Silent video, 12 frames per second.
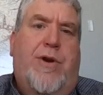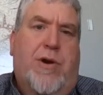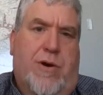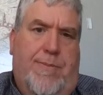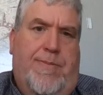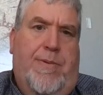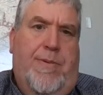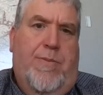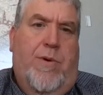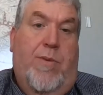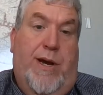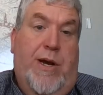of Europe,
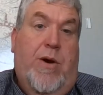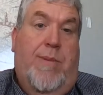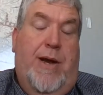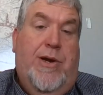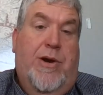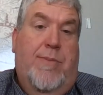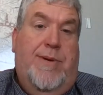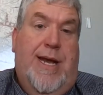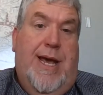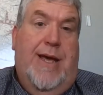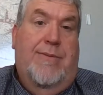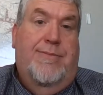what we know about Europe
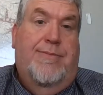today.